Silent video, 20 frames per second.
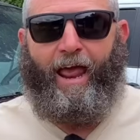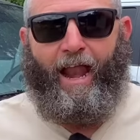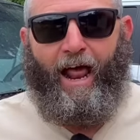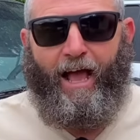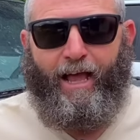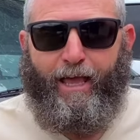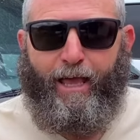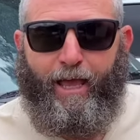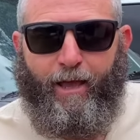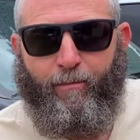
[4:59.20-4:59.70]
I
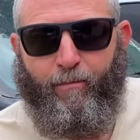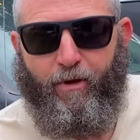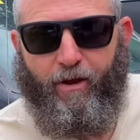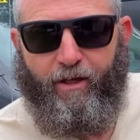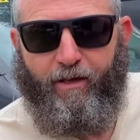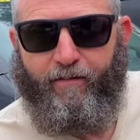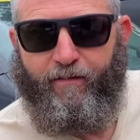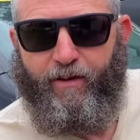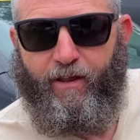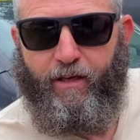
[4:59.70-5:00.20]
can't
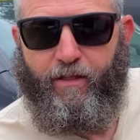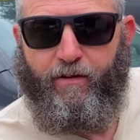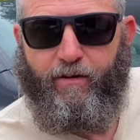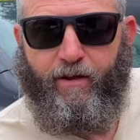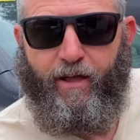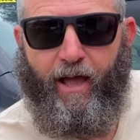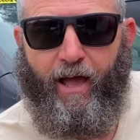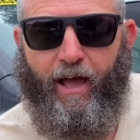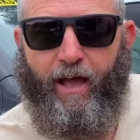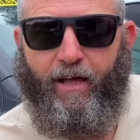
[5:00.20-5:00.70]
believe it either,
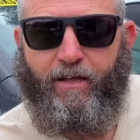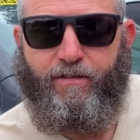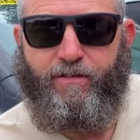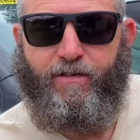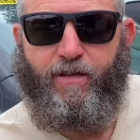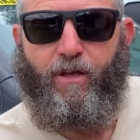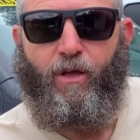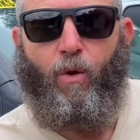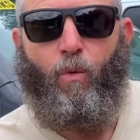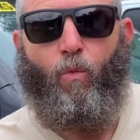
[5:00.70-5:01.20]
guys.
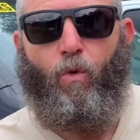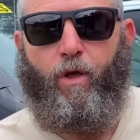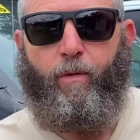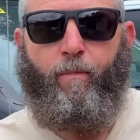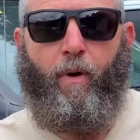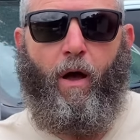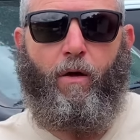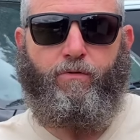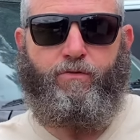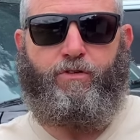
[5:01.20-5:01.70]
We
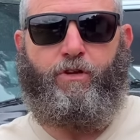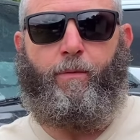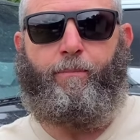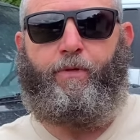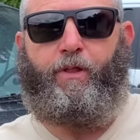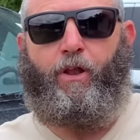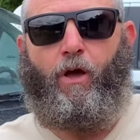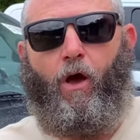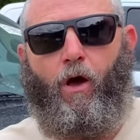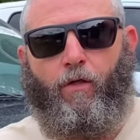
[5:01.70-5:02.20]
bought
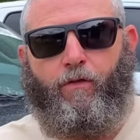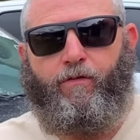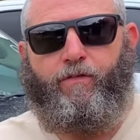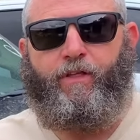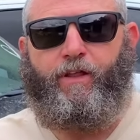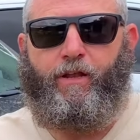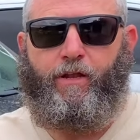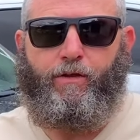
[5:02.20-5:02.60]
something other than a